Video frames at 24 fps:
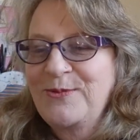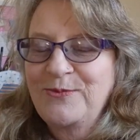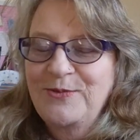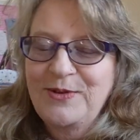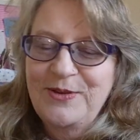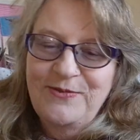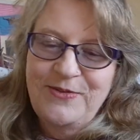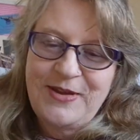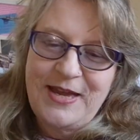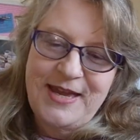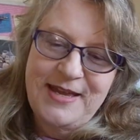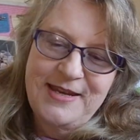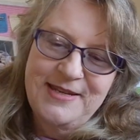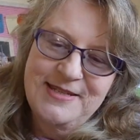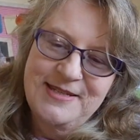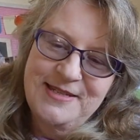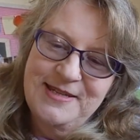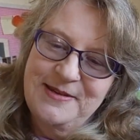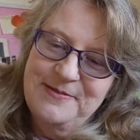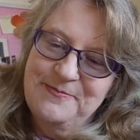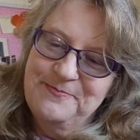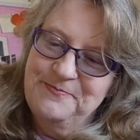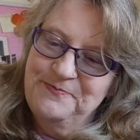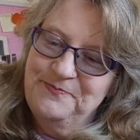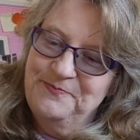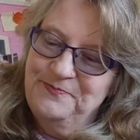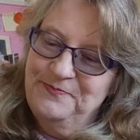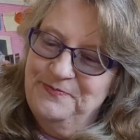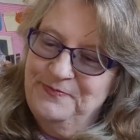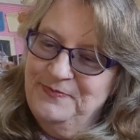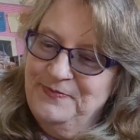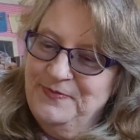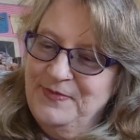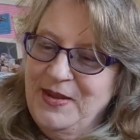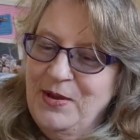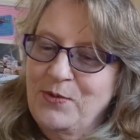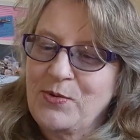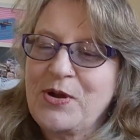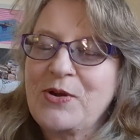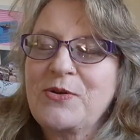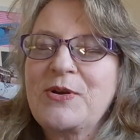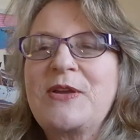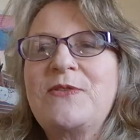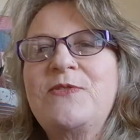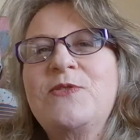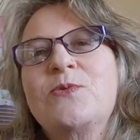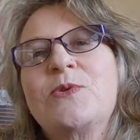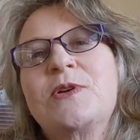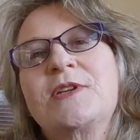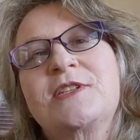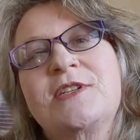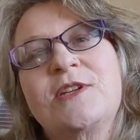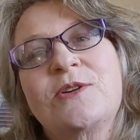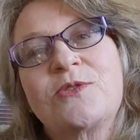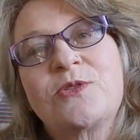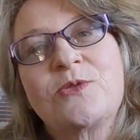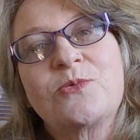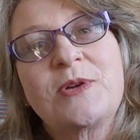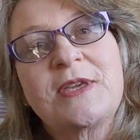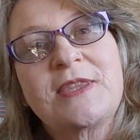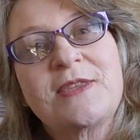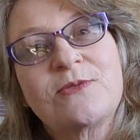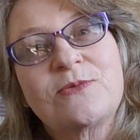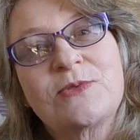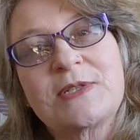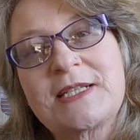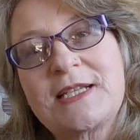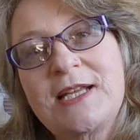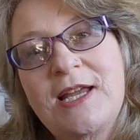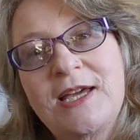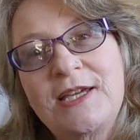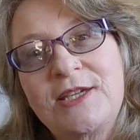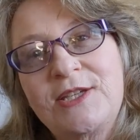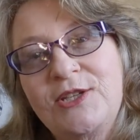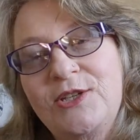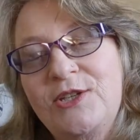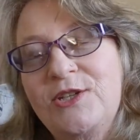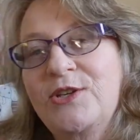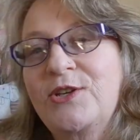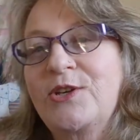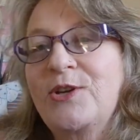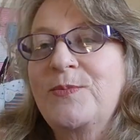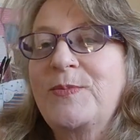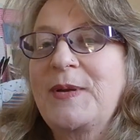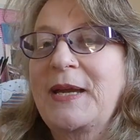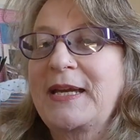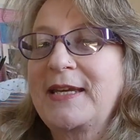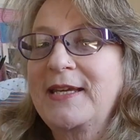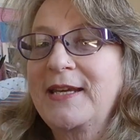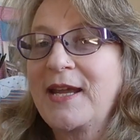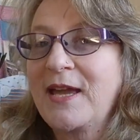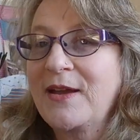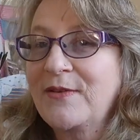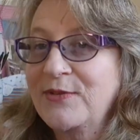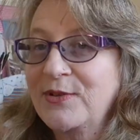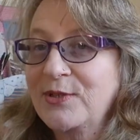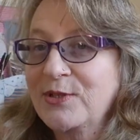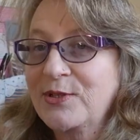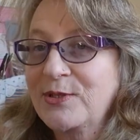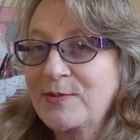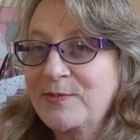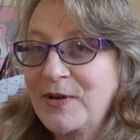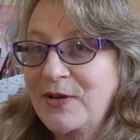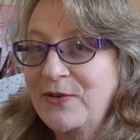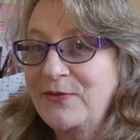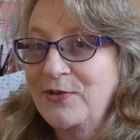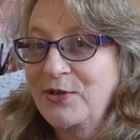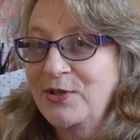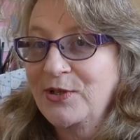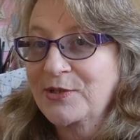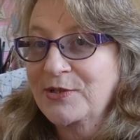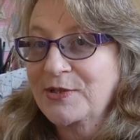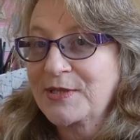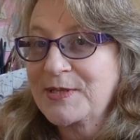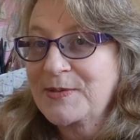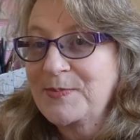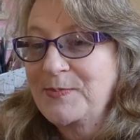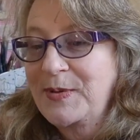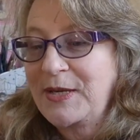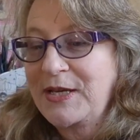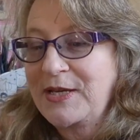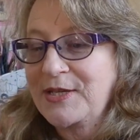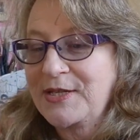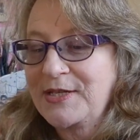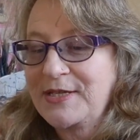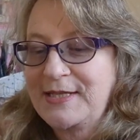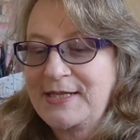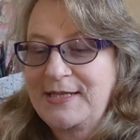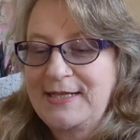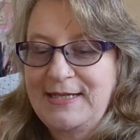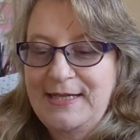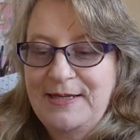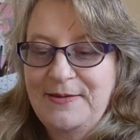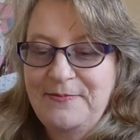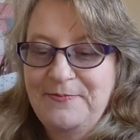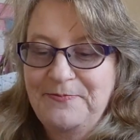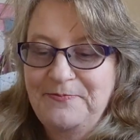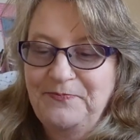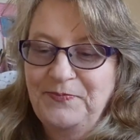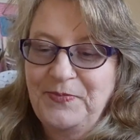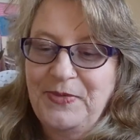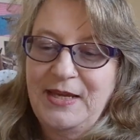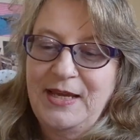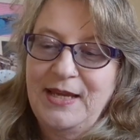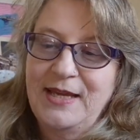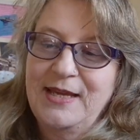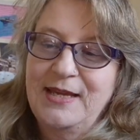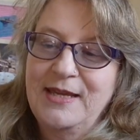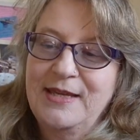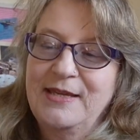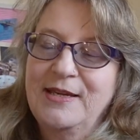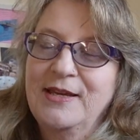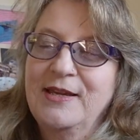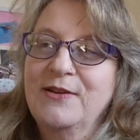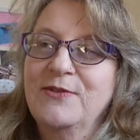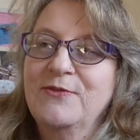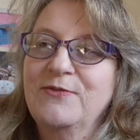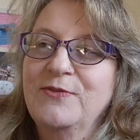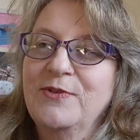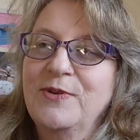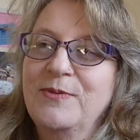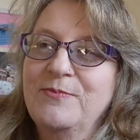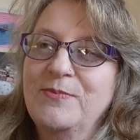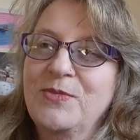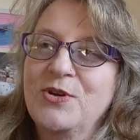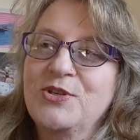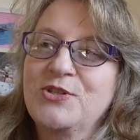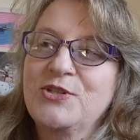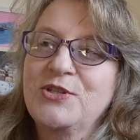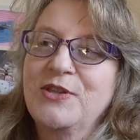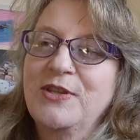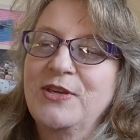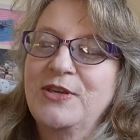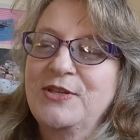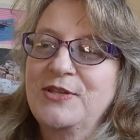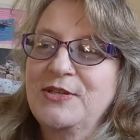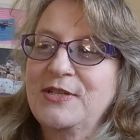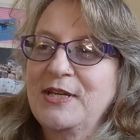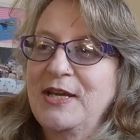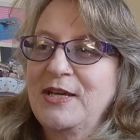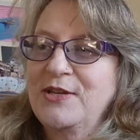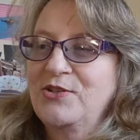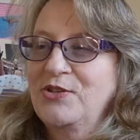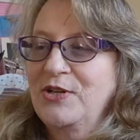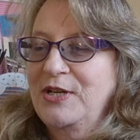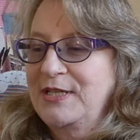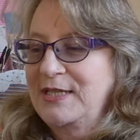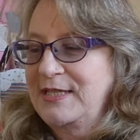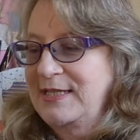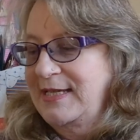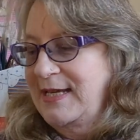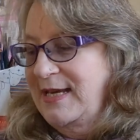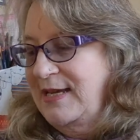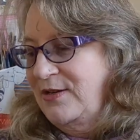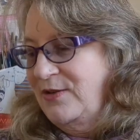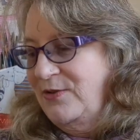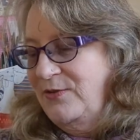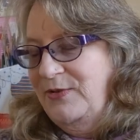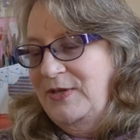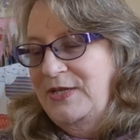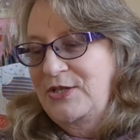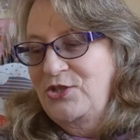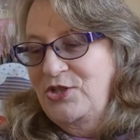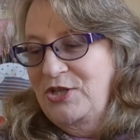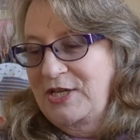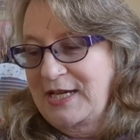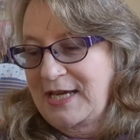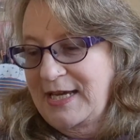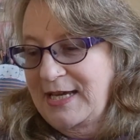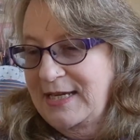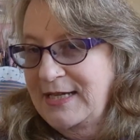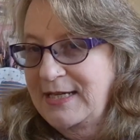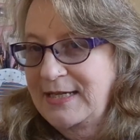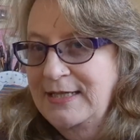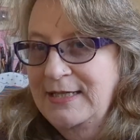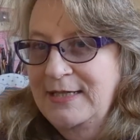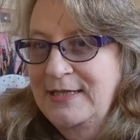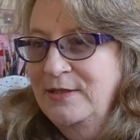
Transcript: We've had, well, if you want to know what the weather was like, you can go back and have a look at my vlogs, because I kind of, on most of those, I tried to start off each day.